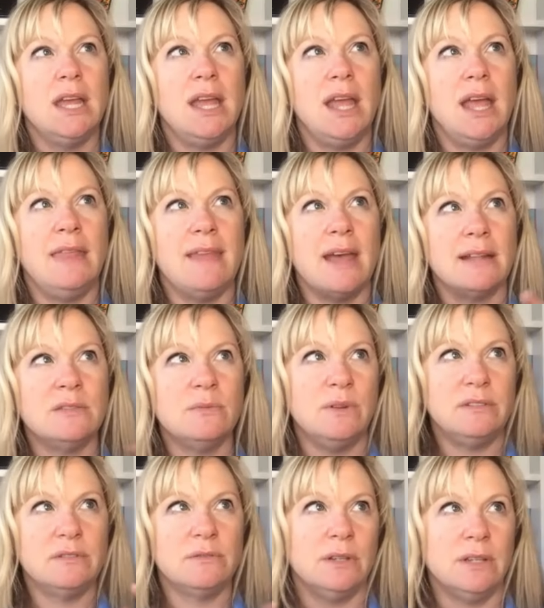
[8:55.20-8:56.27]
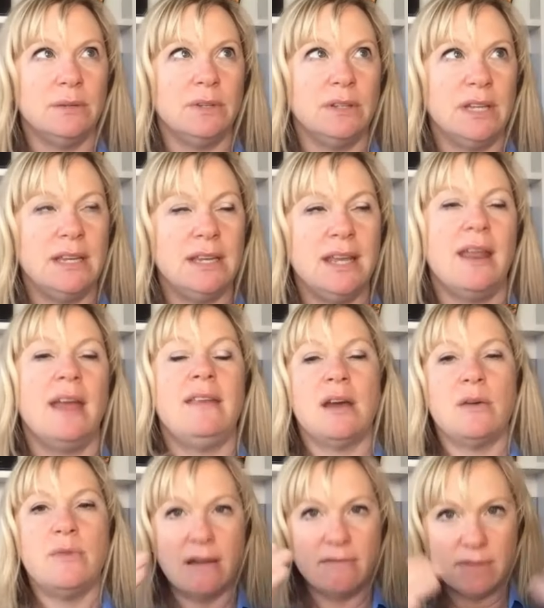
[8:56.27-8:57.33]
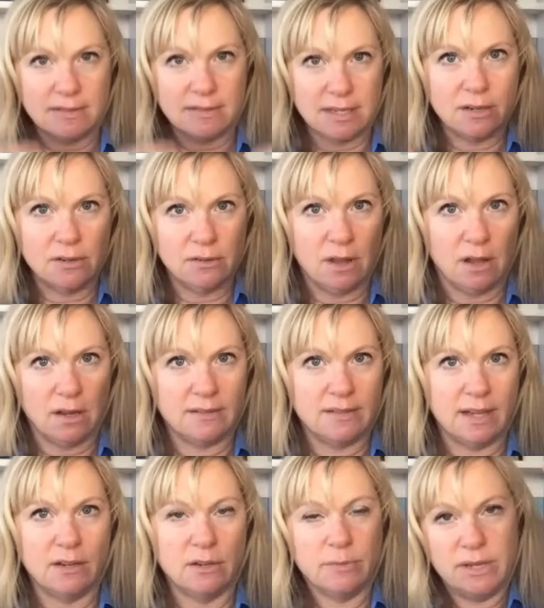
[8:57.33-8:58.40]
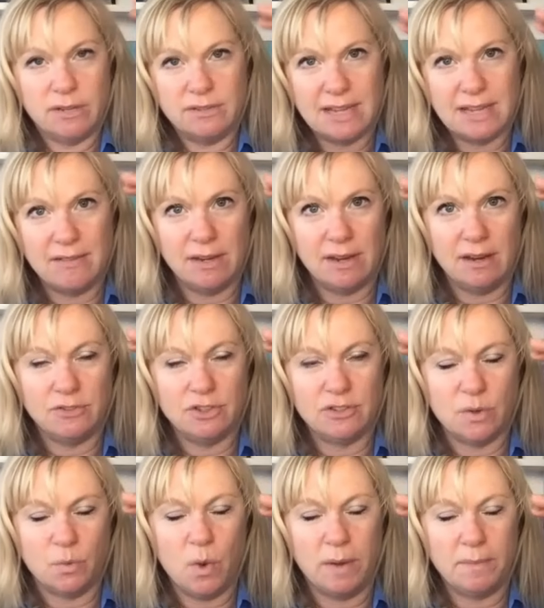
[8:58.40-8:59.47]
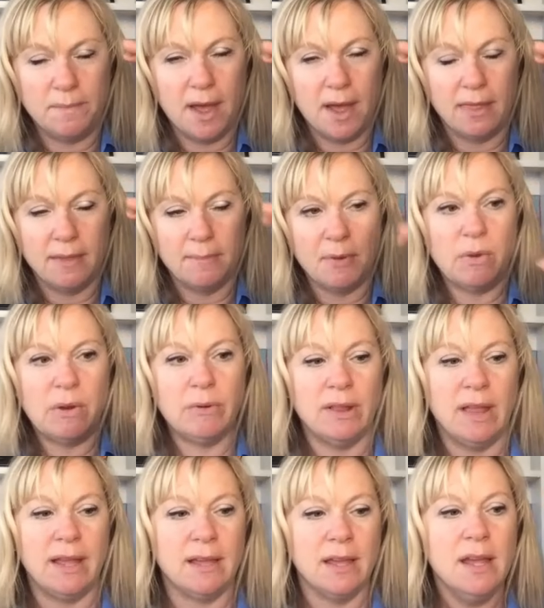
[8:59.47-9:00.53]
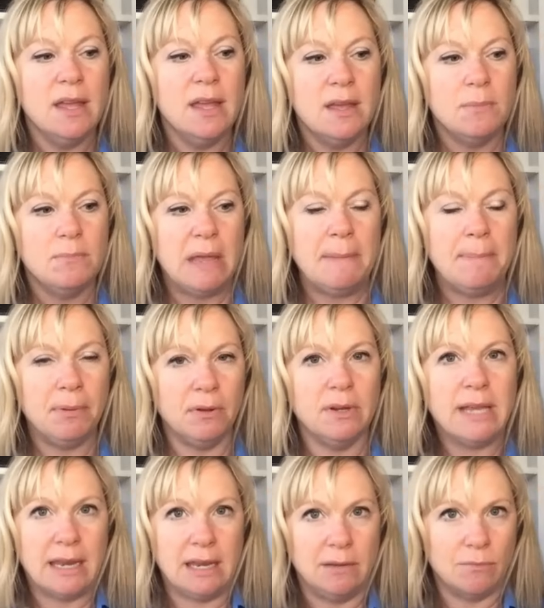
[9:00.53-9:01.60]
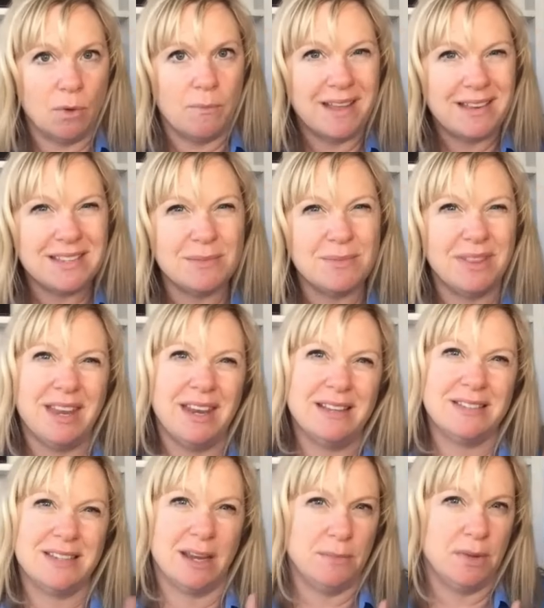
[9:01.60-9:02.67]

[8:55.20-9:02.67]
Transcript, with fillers: And that's what's really, really neat. And now we have this year long container. We used to have it in just a one month, but we were like, people are gaining momentum and then it's time to